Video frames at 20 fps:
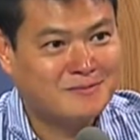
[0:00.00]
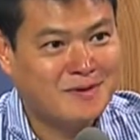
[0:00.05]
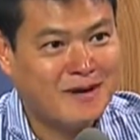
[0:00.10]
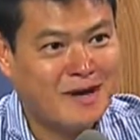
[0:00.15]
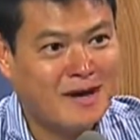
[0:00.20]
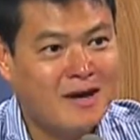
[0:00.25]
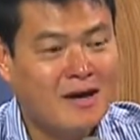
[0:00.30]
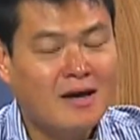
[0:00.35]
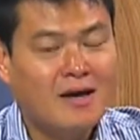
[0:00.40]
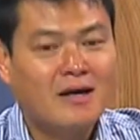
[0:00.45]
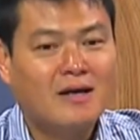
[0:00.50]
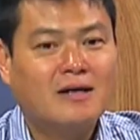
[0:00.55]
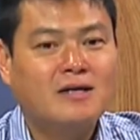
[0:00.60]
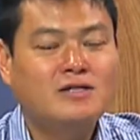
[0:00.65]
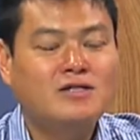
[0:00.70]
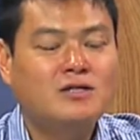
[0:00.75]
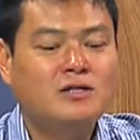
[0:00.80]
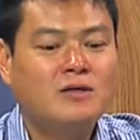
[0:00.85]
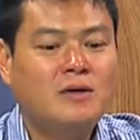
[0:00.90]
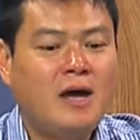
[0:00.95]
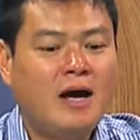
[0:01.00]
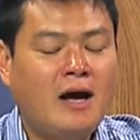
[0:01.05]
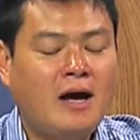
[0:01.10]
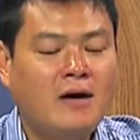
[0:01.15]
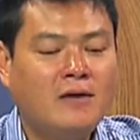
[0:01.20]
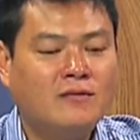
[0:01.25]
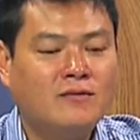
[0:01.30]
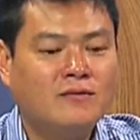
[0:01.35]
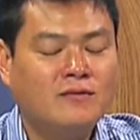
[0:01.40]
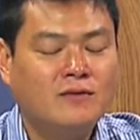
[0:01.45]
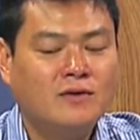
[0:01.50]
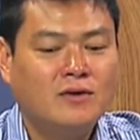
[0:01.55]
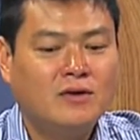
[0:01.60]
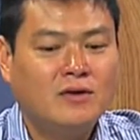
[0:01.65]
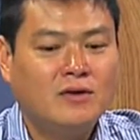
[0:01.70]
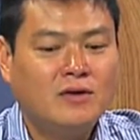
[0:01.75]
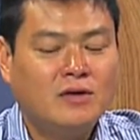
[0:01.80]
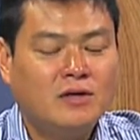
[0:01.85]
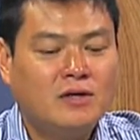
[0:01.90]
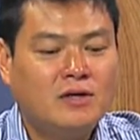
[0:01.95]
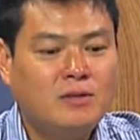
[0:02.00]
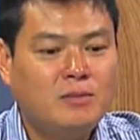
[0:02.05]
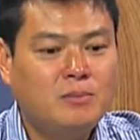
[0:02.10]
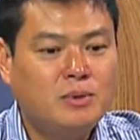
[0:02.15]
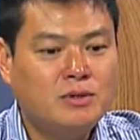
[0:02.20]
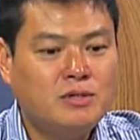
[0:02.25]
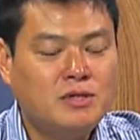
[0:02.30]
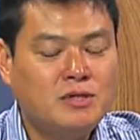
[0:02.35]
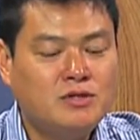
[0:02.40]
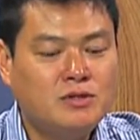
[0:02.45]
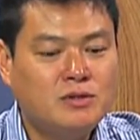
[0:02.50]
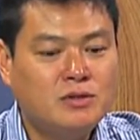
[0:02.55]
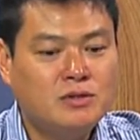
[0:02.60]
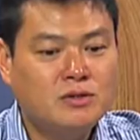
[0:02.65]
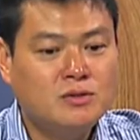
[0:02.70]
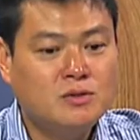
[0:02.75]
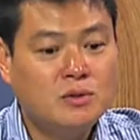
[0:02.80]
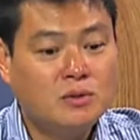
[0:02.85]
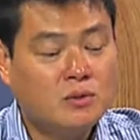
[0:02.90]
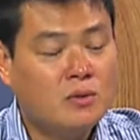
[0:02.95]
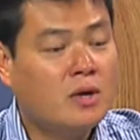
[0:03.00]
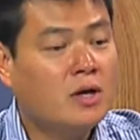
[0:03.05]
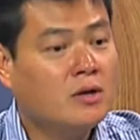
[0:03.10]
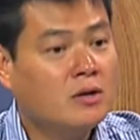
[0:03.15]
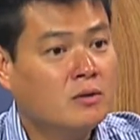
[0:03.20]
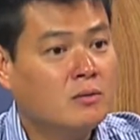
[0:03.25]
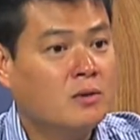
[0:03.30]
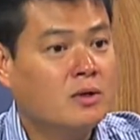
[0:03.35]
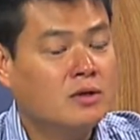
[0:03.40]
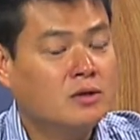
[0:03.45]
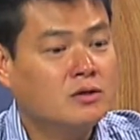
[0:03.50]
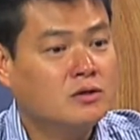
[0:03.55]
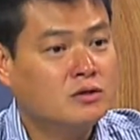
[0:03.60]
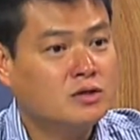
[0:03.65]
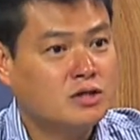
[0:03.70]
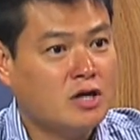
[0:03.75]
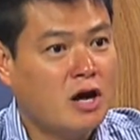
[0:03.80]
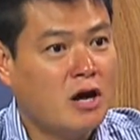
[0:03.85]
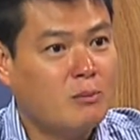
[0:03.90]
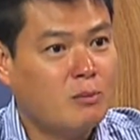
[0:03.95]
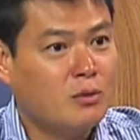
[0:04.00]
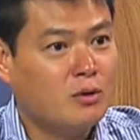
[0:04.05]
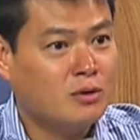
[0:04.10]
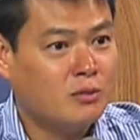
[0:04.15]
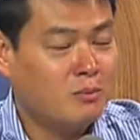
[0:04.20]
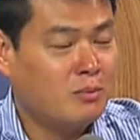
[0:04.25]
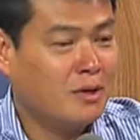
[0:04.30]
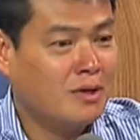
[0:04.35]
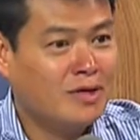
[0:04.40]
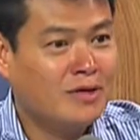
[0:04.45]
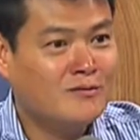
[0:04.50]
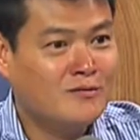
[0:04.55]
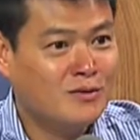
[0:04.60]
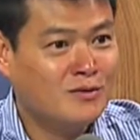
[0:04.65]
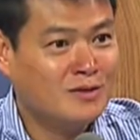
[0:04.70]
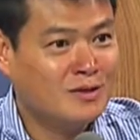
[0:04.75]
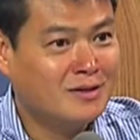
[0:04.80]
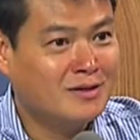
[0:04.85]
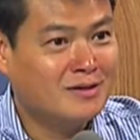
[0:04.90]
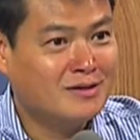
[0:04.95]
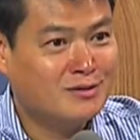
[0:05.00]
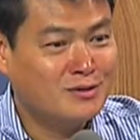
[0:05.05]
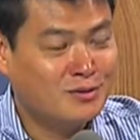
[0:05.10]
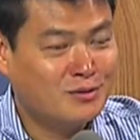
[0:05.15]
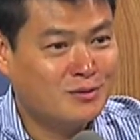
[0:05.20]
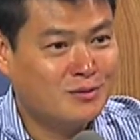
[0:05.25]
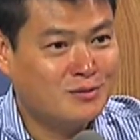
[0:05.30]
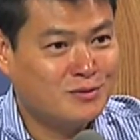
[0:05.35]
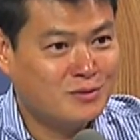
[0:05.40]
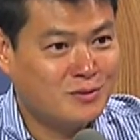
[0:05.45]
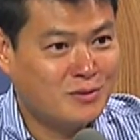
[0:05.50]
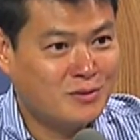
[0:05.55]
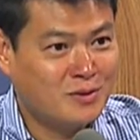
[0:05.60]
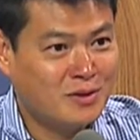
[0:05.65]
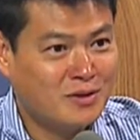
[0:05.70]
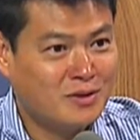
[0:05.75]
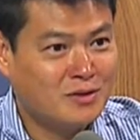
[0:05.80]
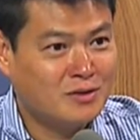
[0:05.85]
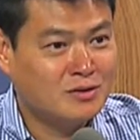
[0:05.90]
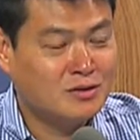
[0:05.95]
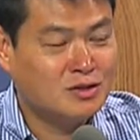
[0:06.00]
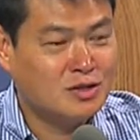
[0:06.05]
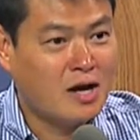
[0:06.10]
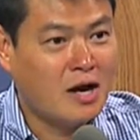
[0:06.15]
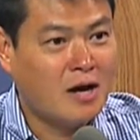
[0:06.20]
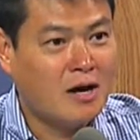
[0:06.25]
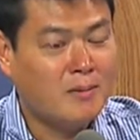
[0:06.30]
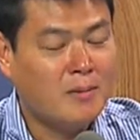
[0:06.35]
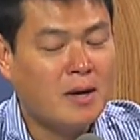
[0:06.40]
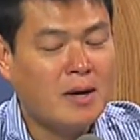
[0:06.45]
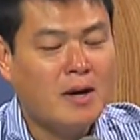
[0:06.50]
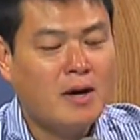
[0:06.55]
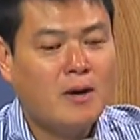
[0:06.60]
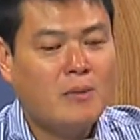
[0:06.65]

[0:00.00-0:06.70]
Right. Because you can potentially do a really, really good job, or you believe you do a really good job.